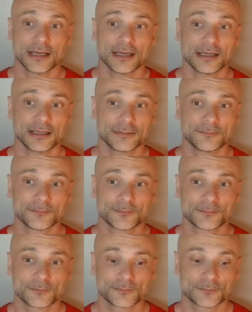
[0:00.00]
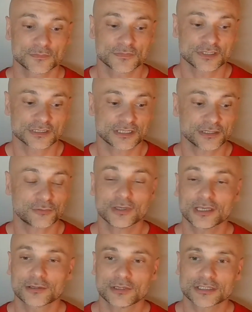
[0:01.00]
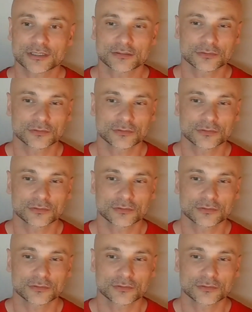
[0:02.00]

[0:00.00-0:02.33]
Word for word: Um, just a quick question.